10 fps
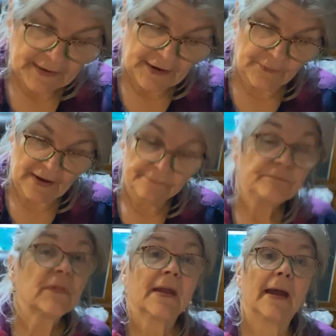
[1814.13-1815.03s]
Okay,
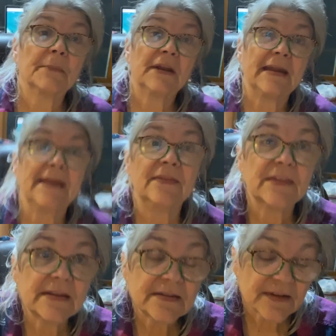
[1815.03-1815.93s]
I'm going to end
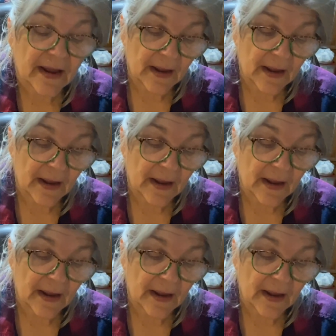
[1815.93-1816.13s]
this.